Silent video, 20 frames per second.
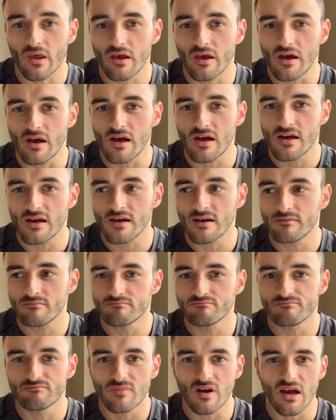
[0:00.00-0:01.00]

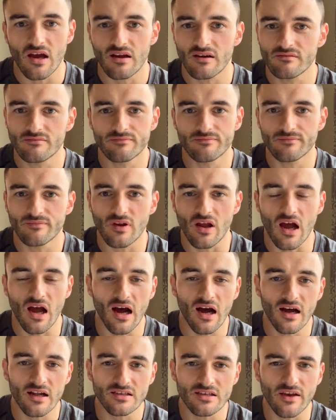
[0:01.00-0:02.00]

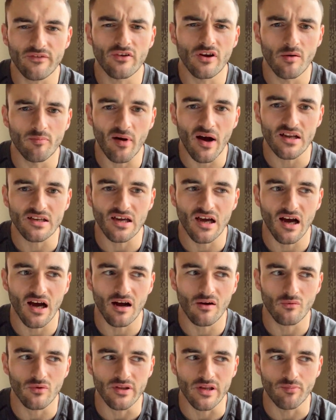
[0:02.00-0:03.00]
Heart, if you've got a bad
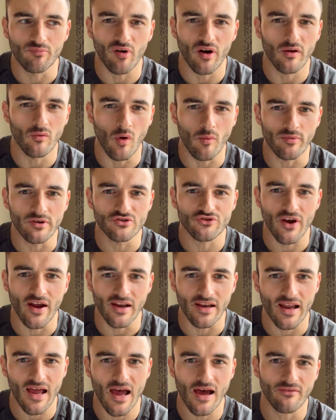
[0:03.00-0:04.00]
heart, well, you probably won't be
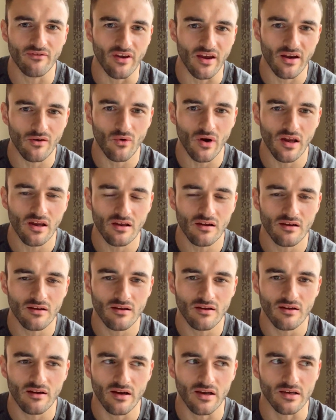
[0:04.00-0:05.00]
training heavy anyway
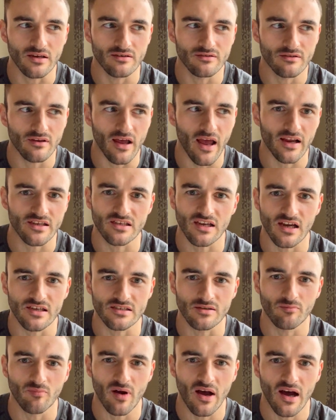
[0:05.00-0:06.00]
and
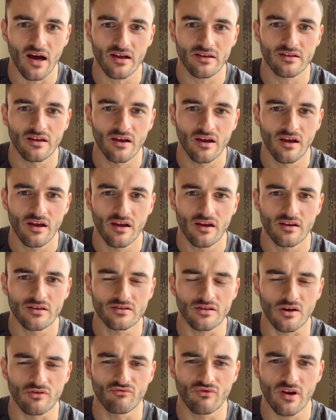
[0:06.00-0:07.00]
exercising hard.
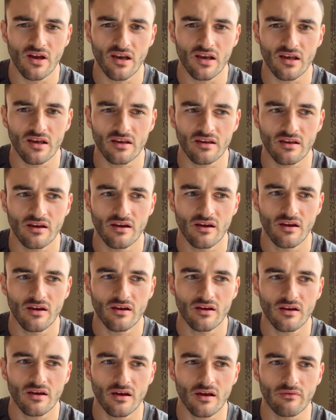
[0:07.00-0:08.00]
So really,
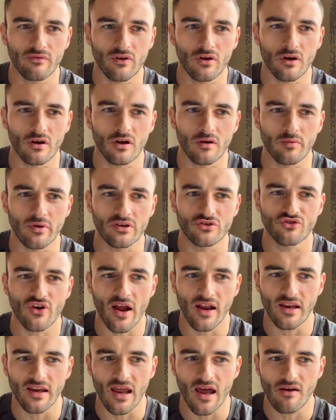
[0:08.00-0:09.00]
if you're not going to be
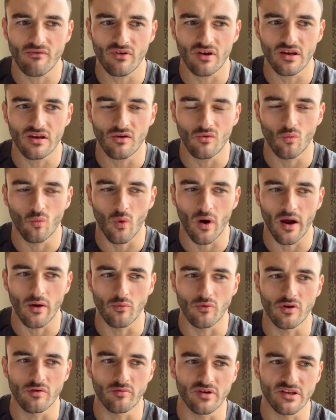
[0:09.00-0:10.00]
training heavy, why
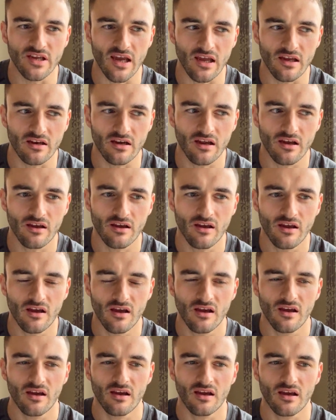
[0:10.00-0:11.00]
would you be taking it?
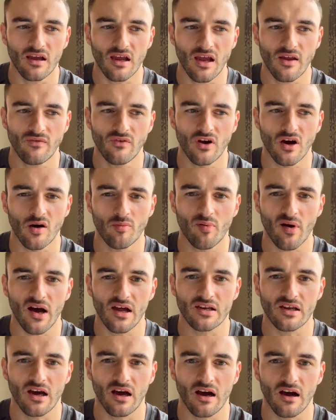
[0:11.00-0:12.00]
If you've got a
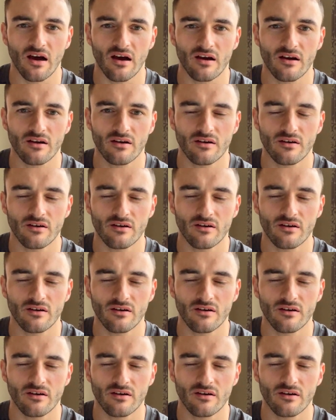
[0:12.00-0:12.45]
bad heart